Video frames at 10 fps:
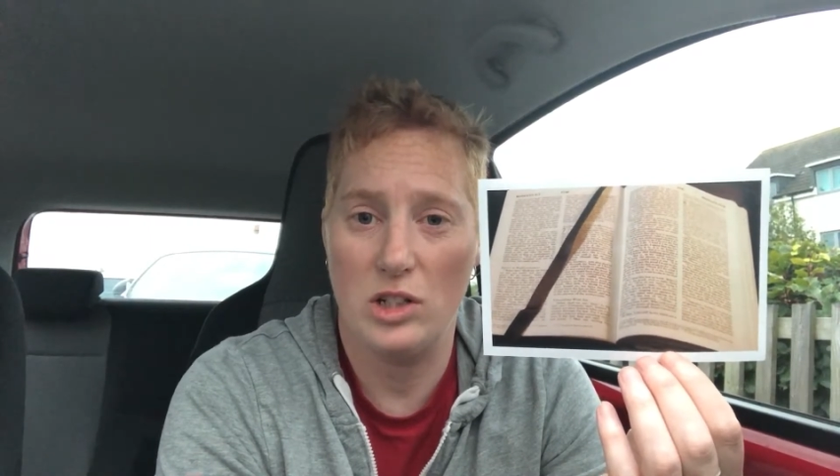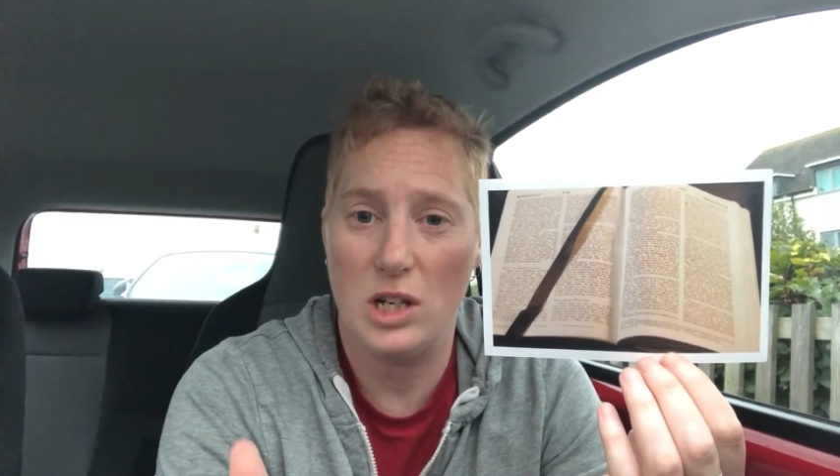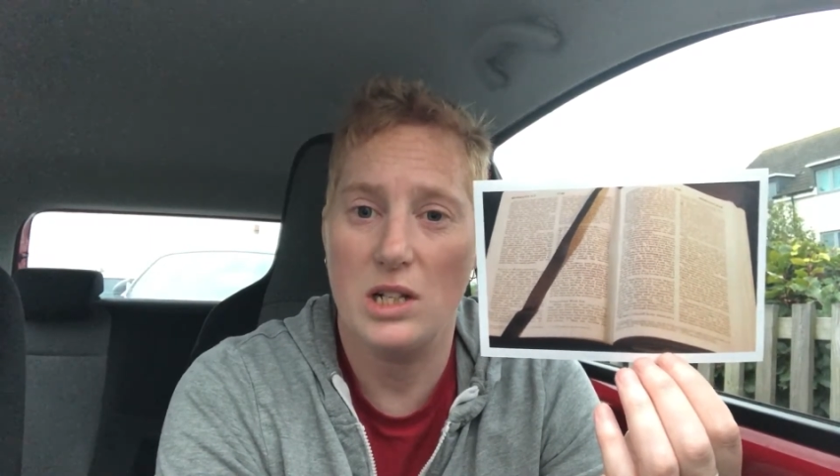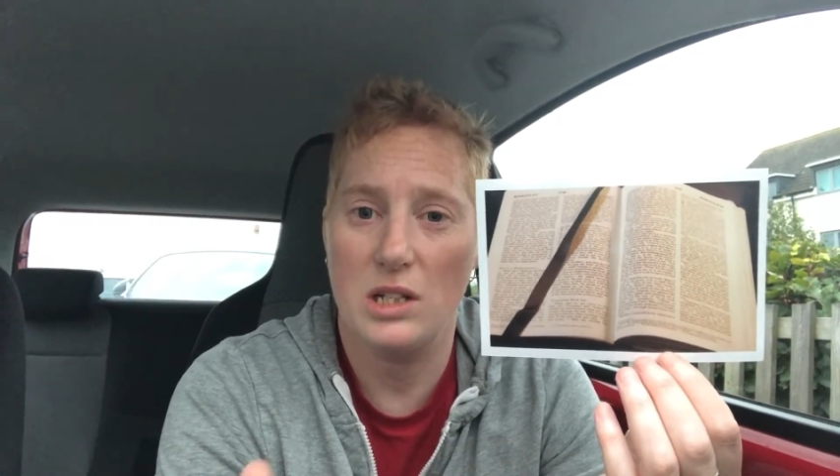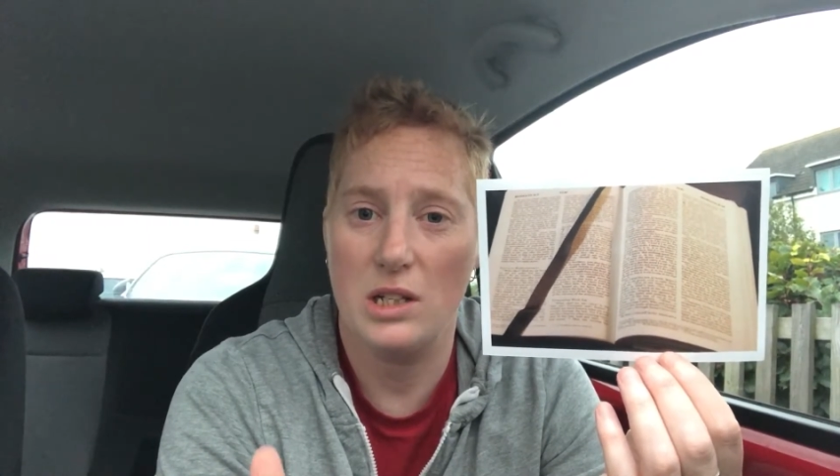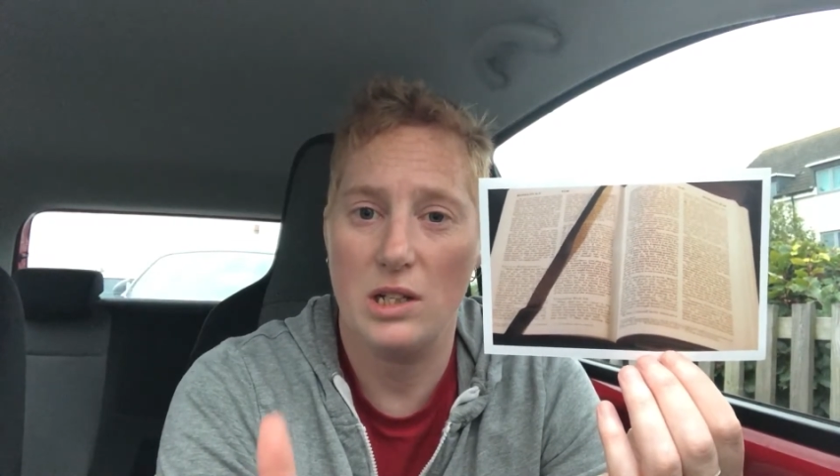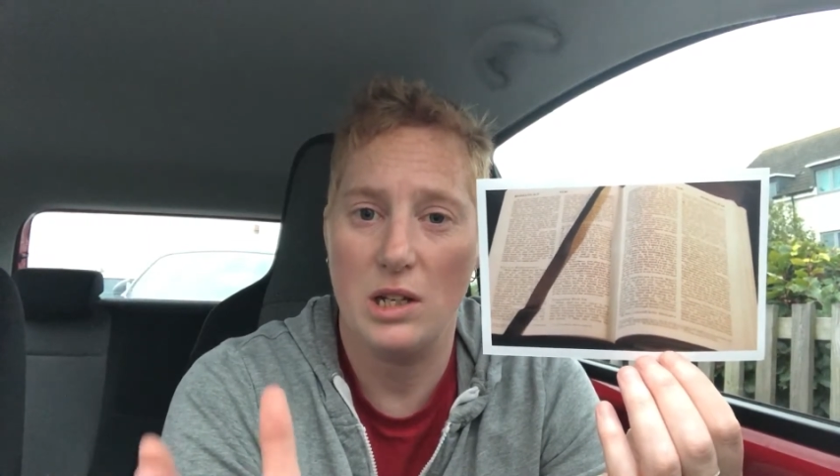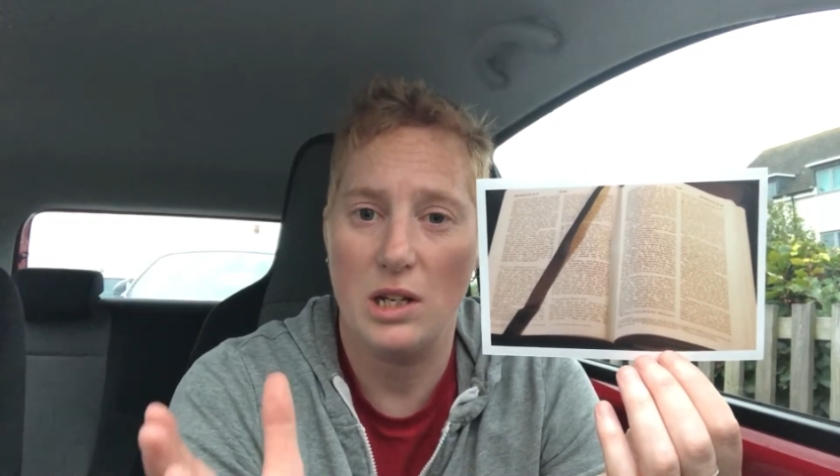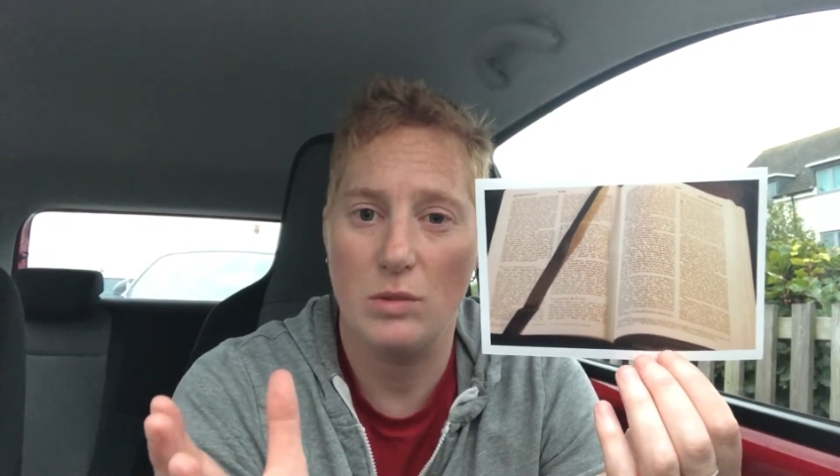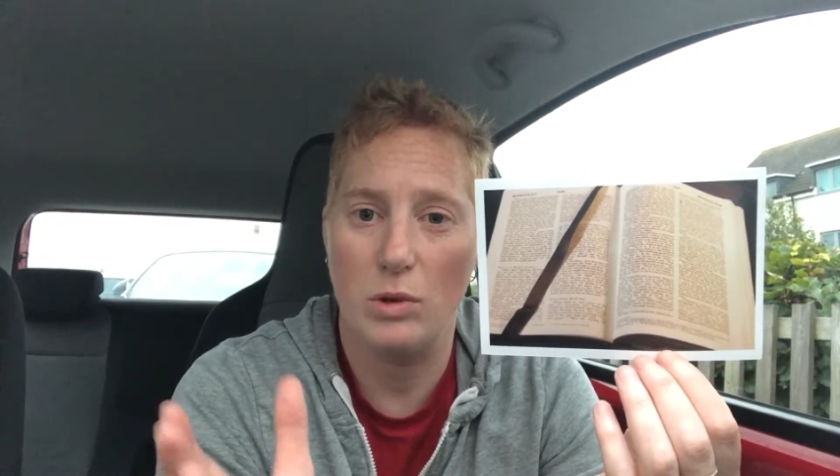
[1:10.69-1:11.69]
Jesus
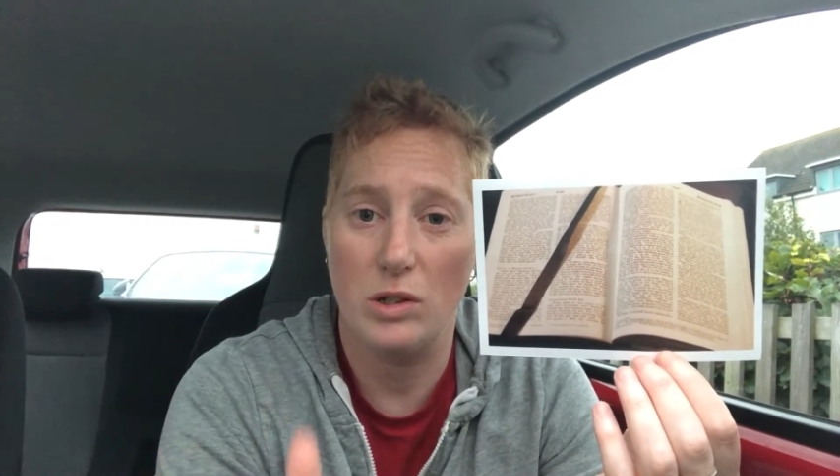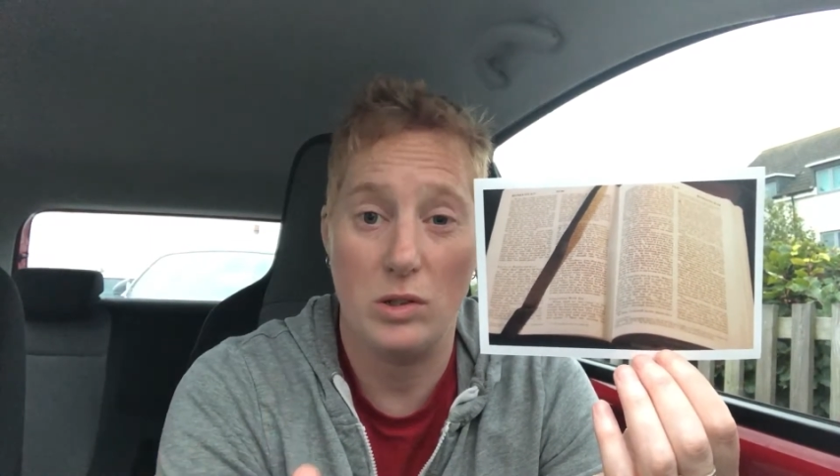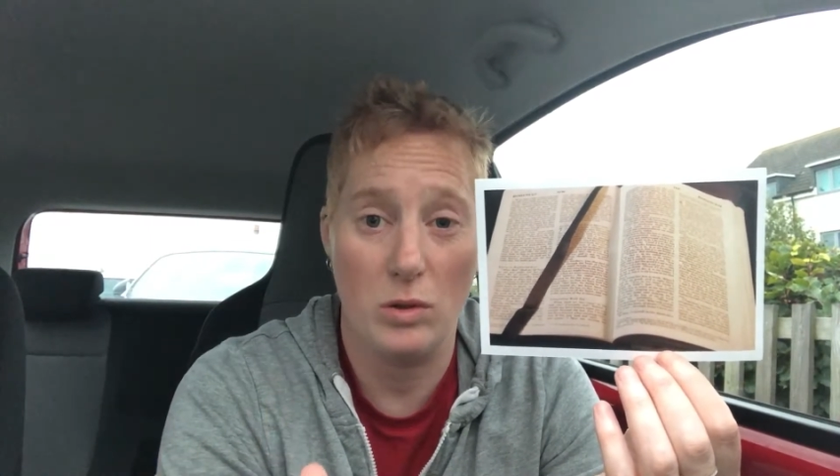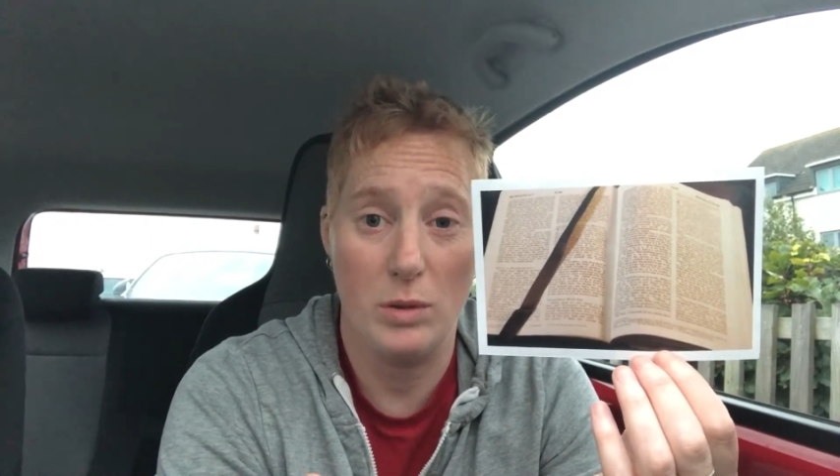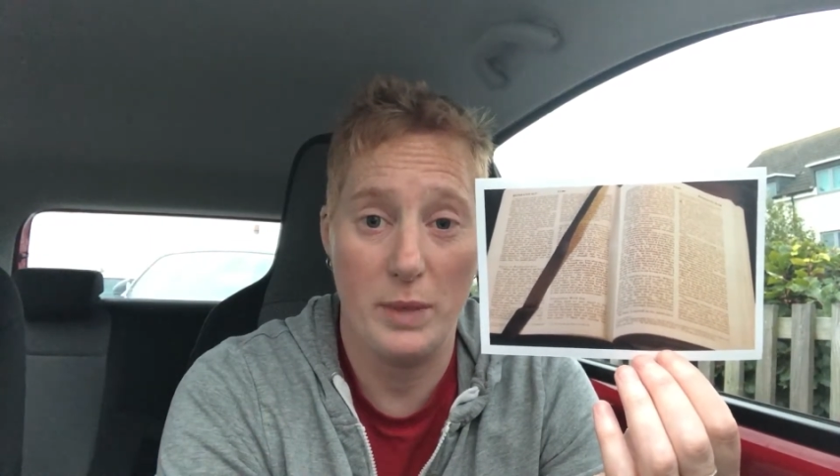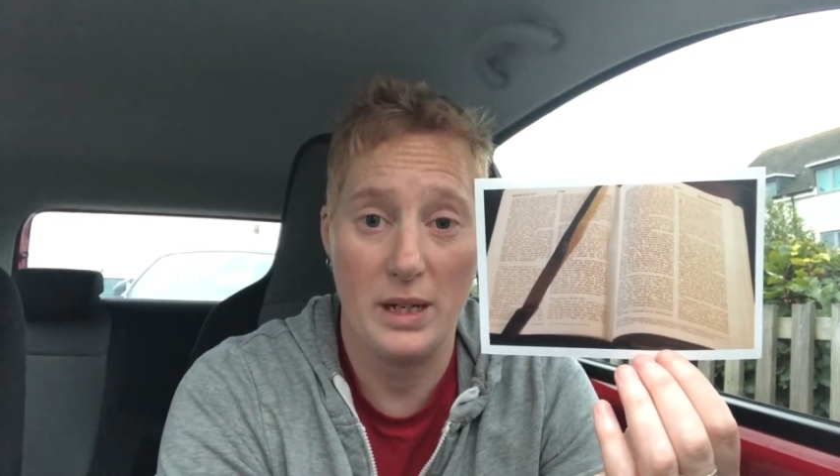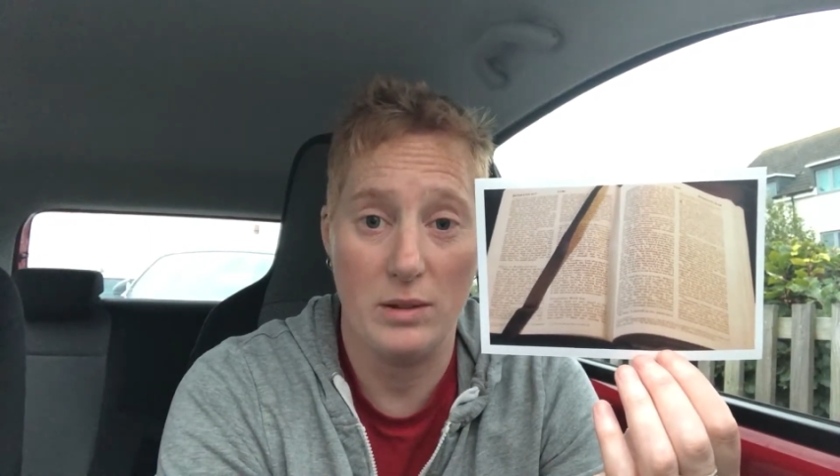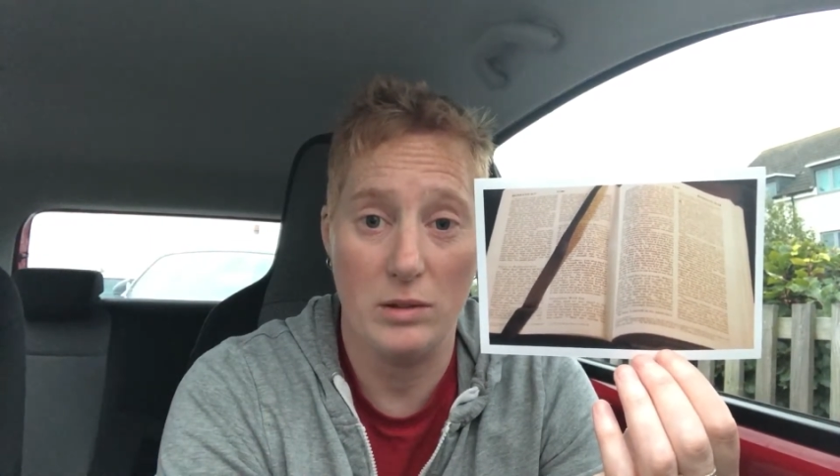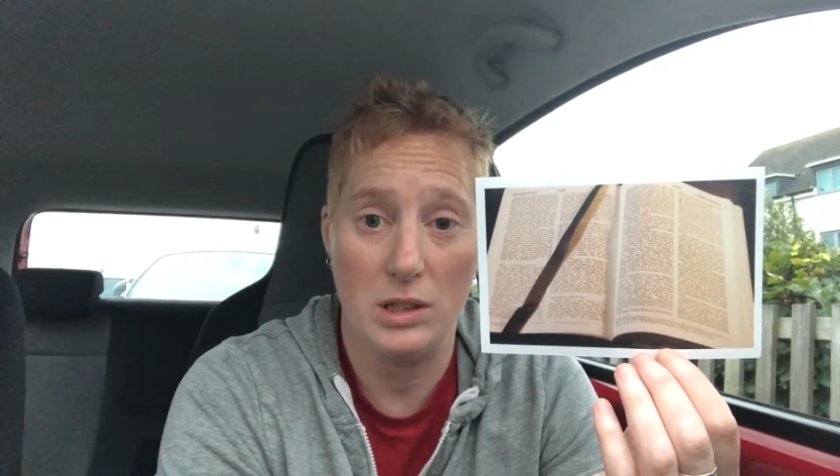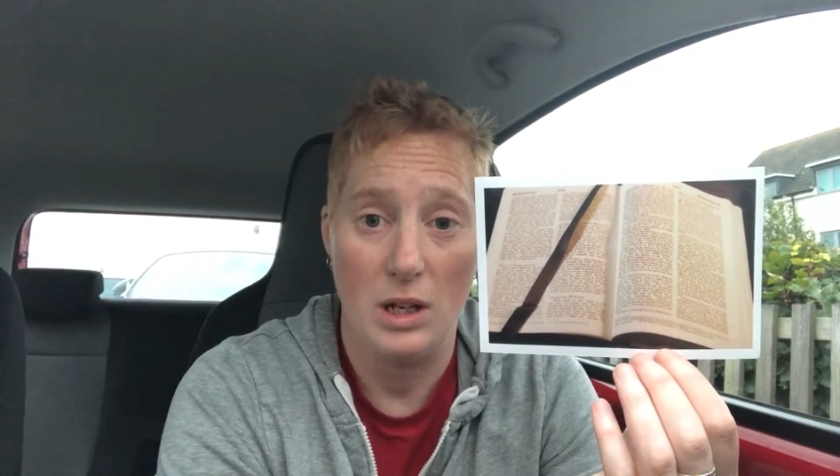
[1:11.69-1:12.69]
is what it's all
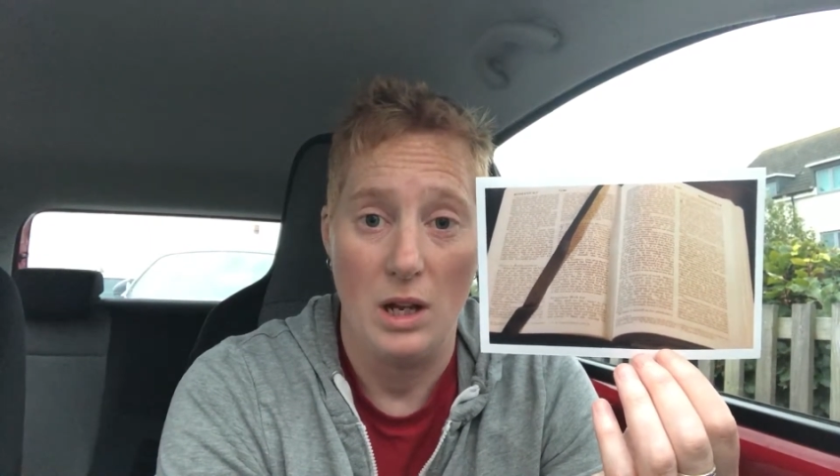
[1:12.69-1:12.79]
about.